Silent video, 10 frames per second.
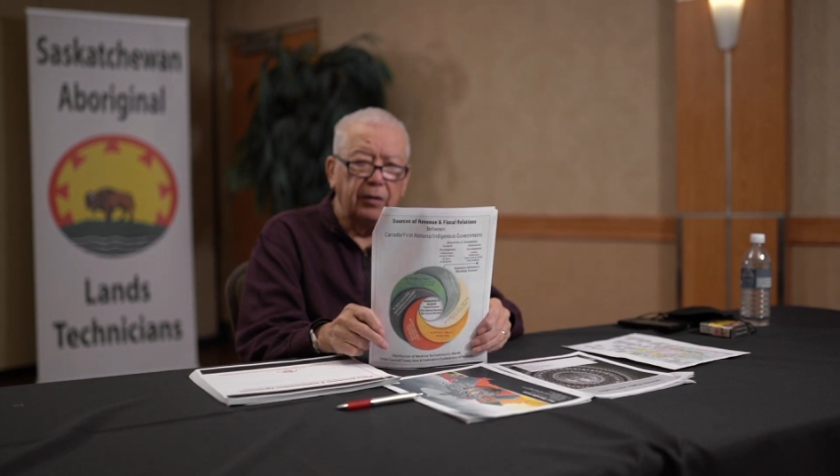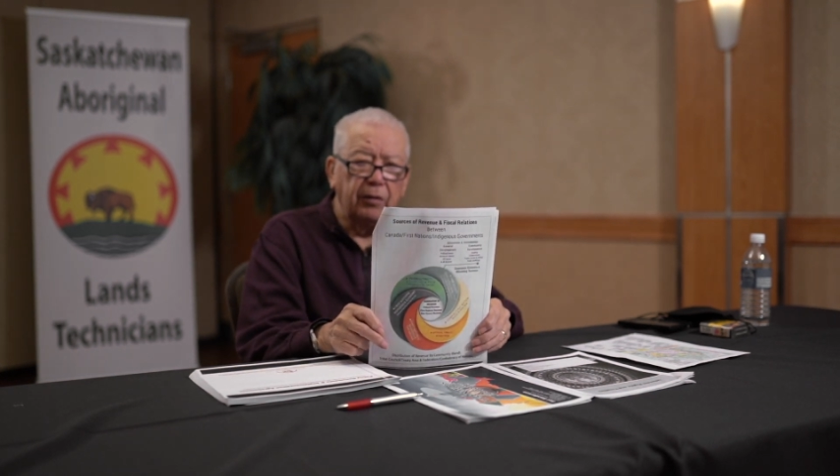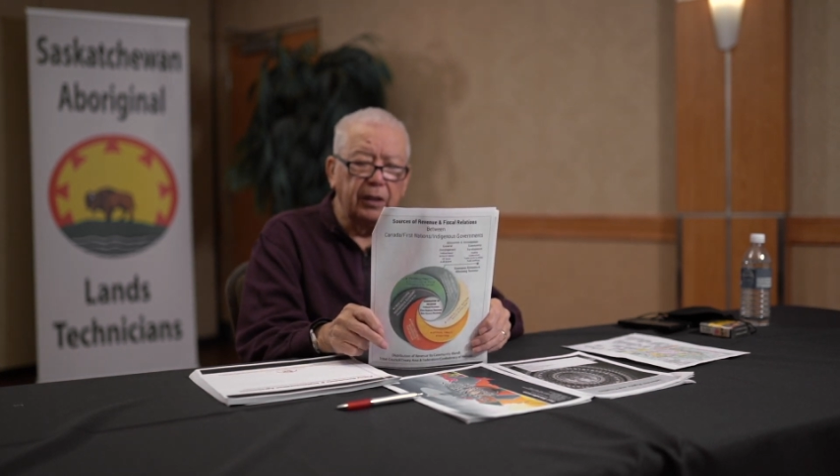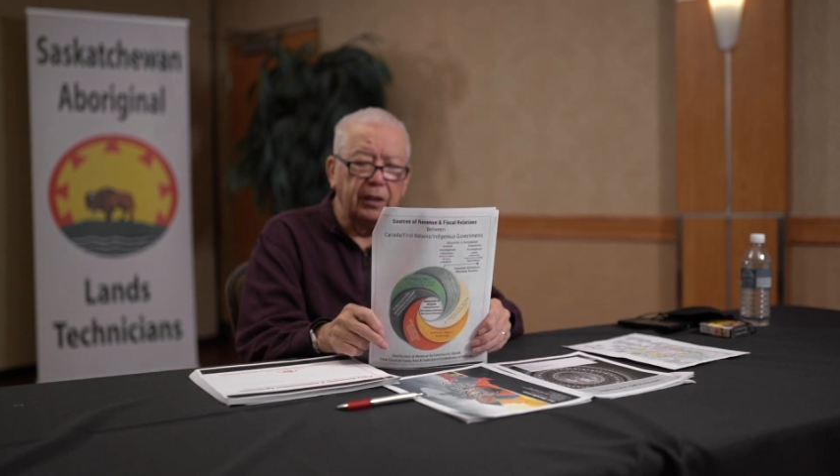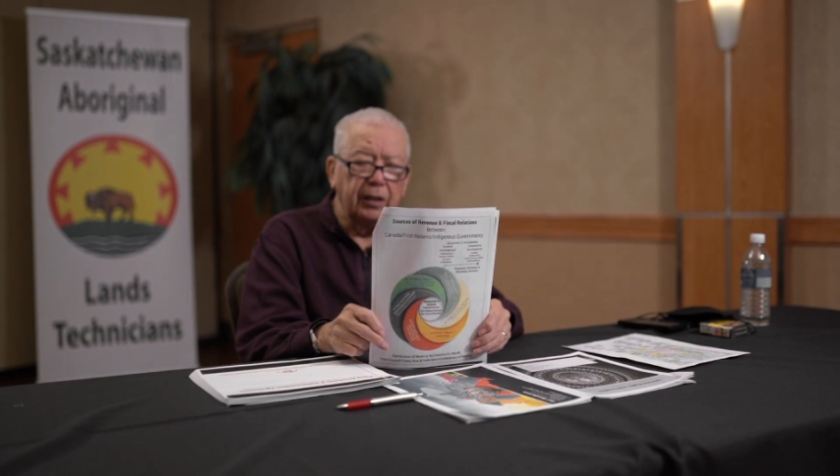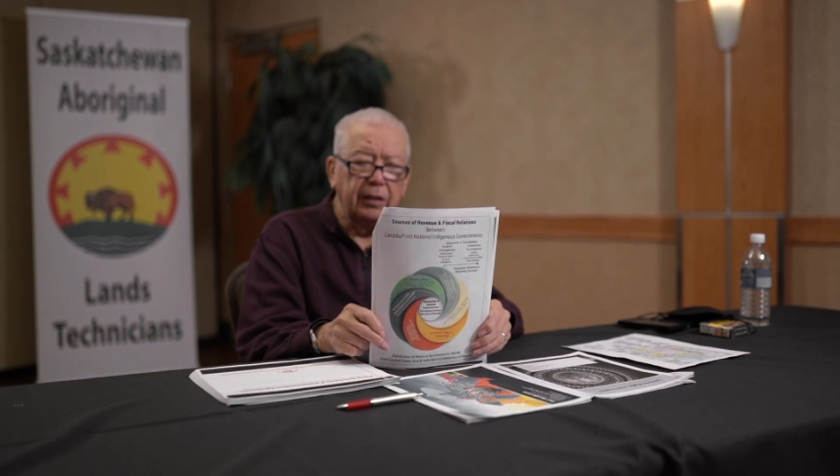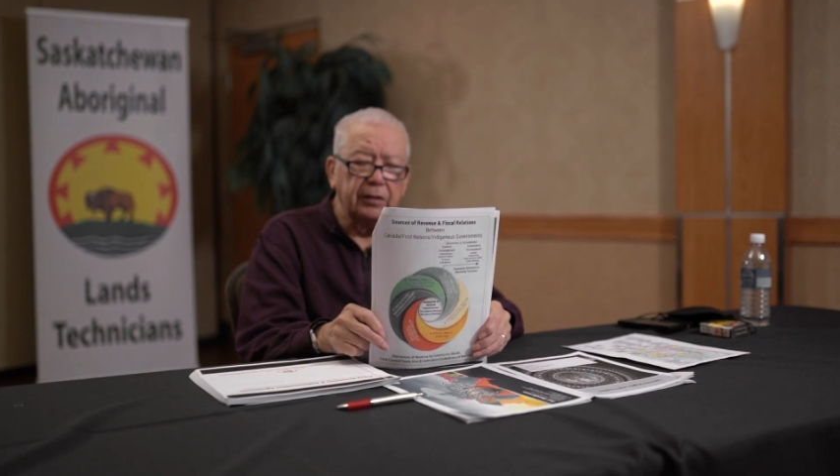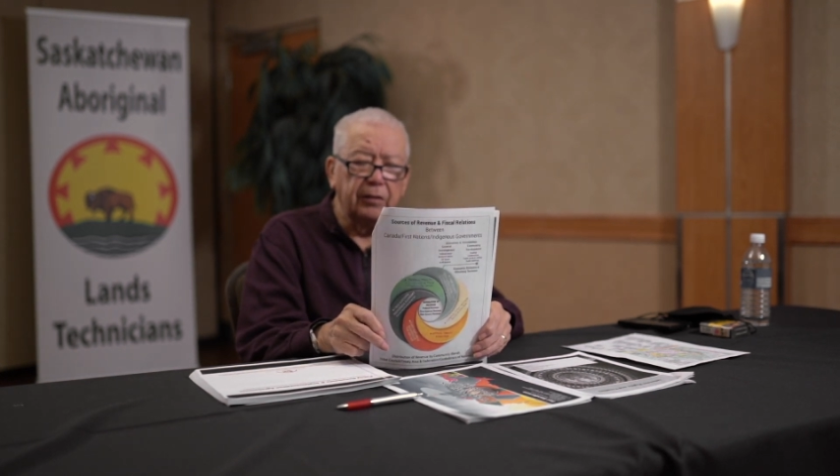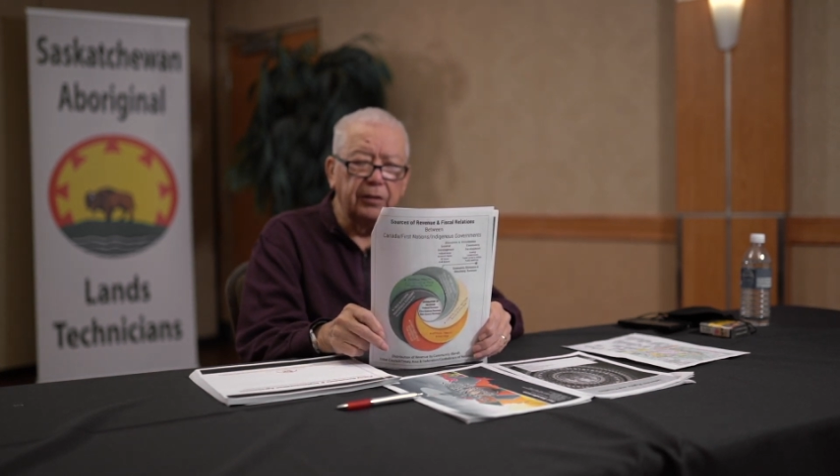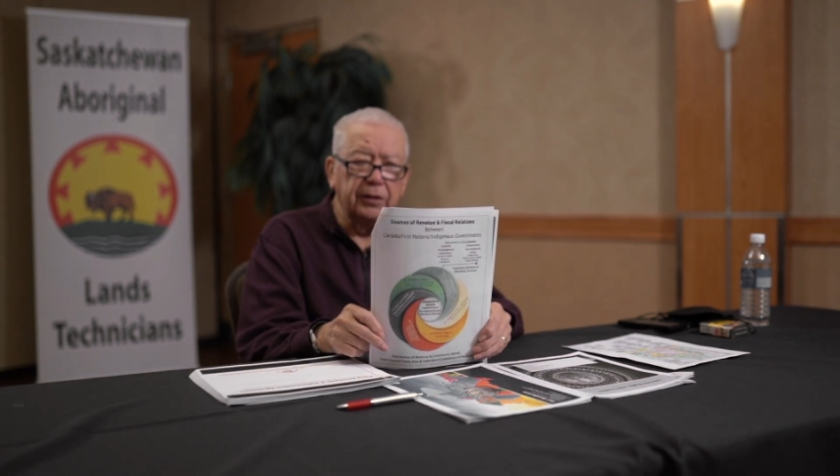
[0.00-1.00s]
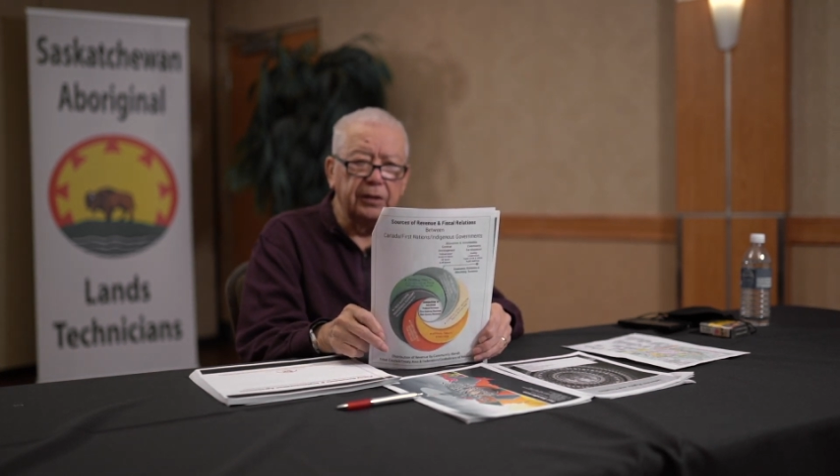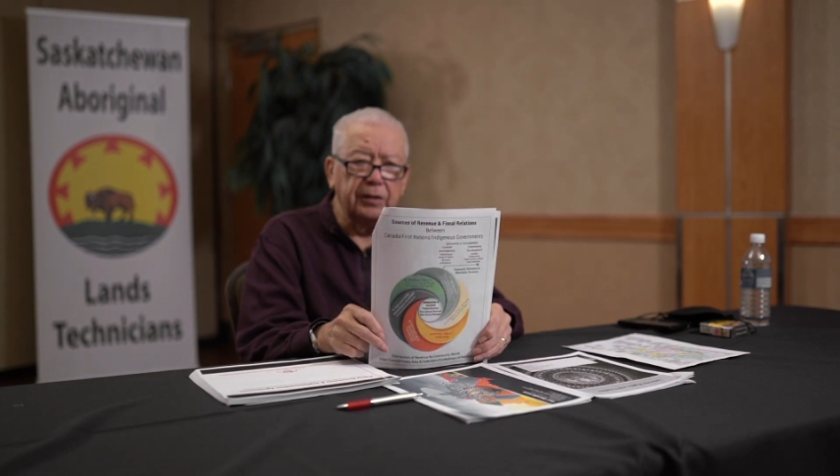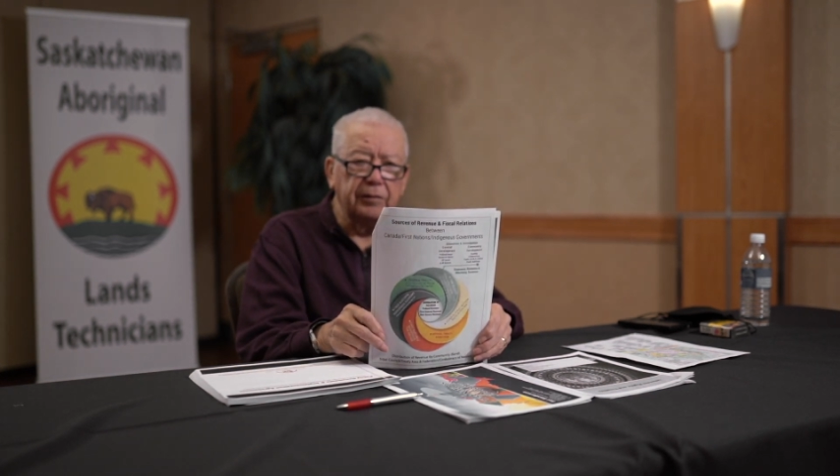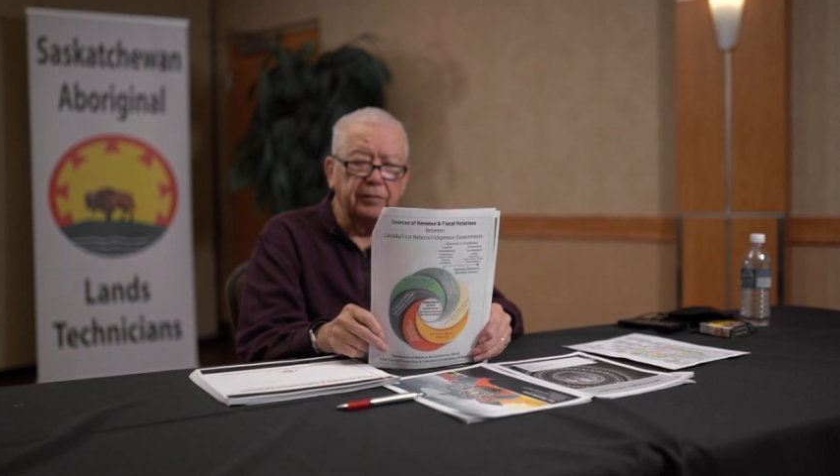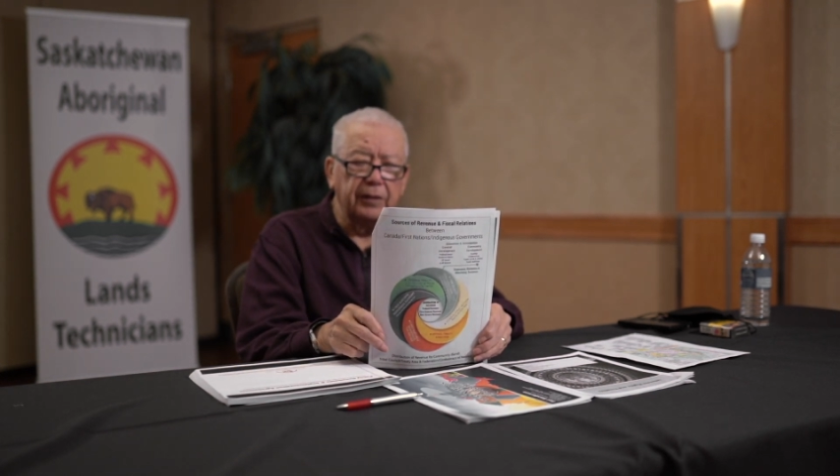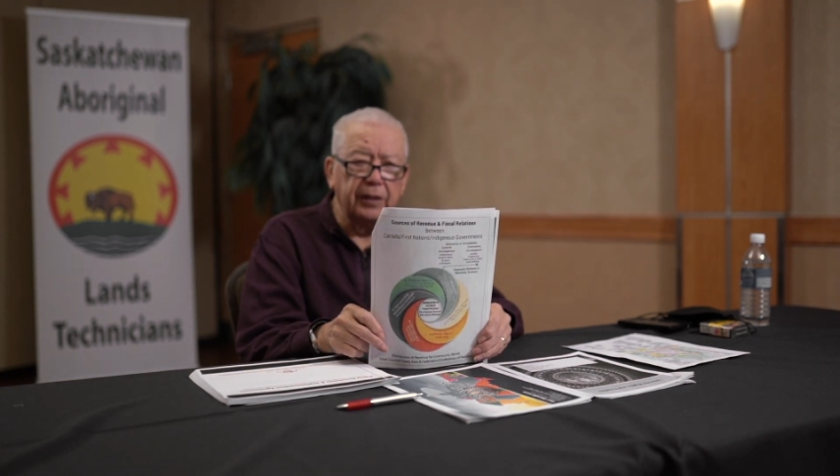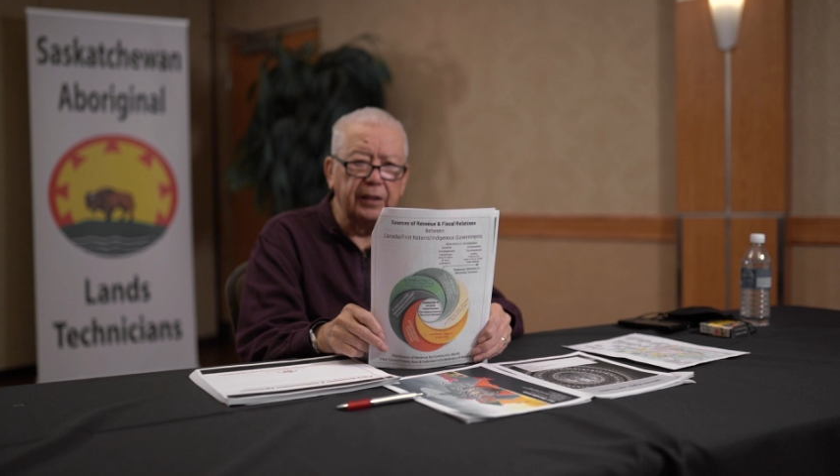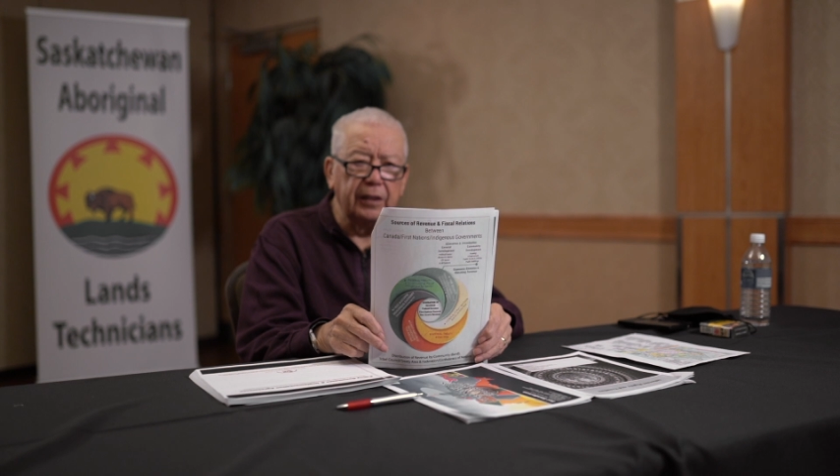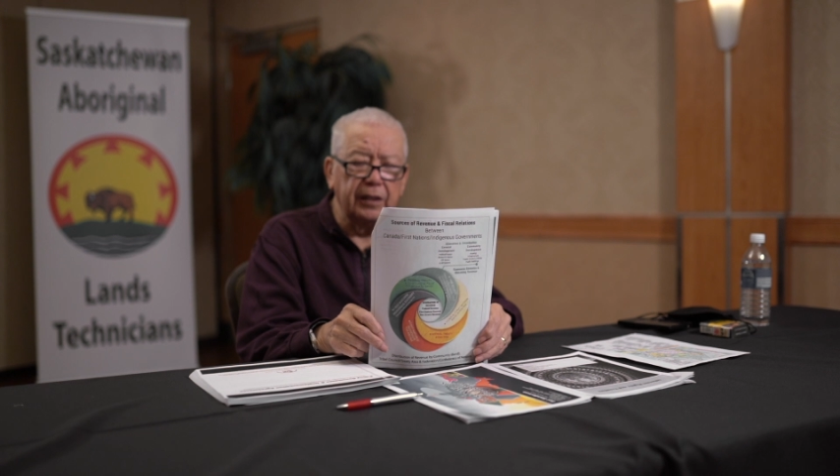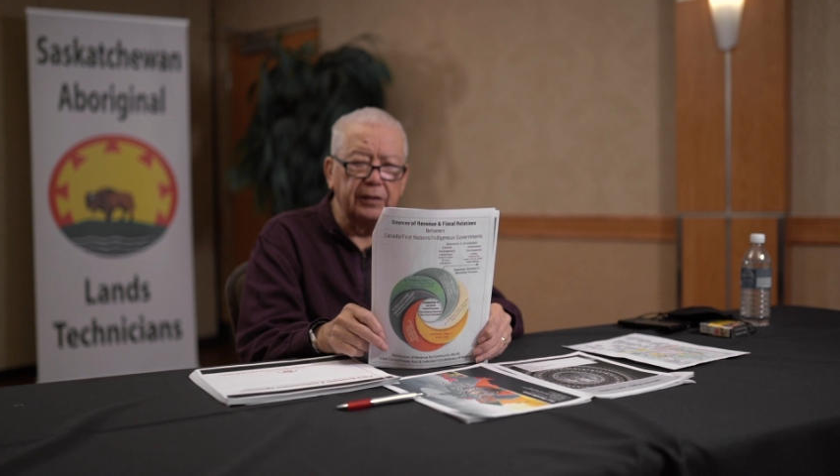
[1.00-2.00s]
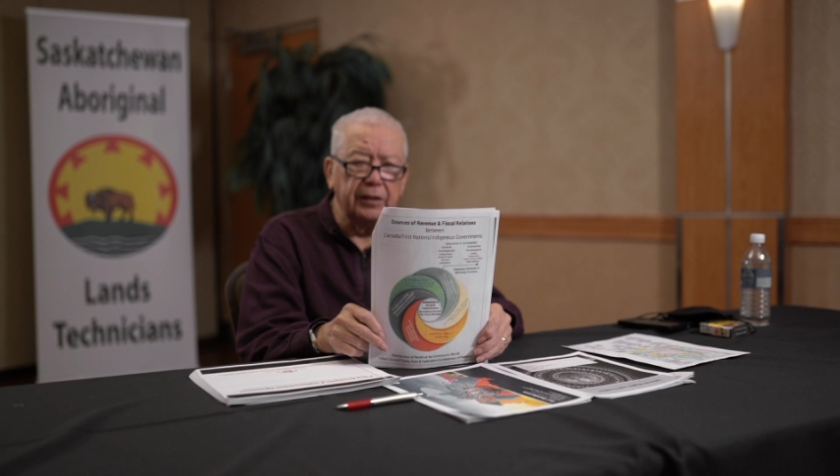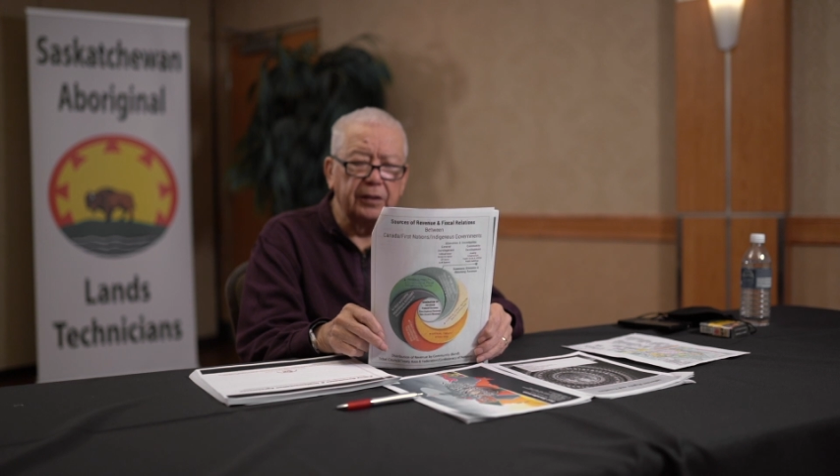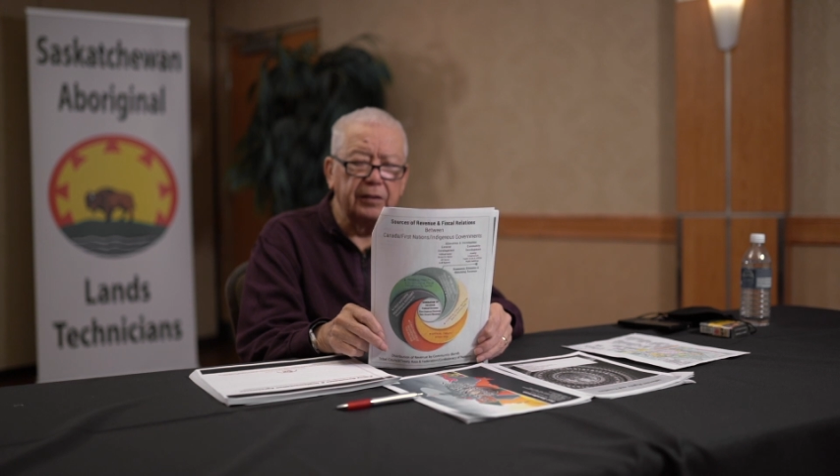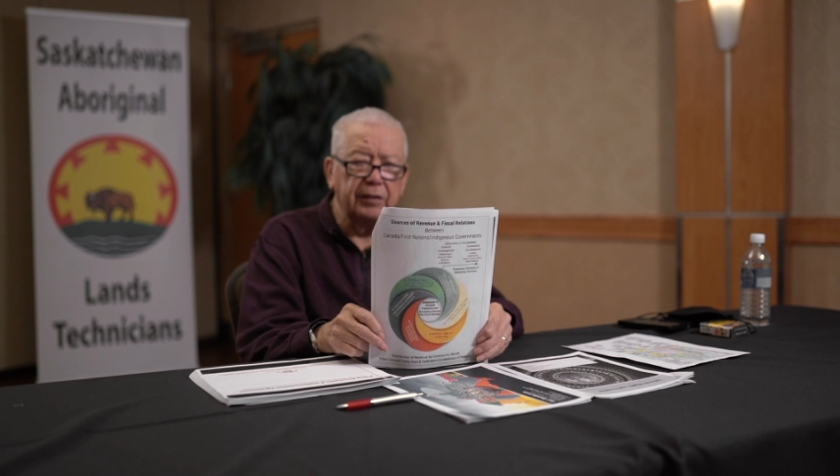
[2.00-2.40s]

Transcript: what sources of funding exist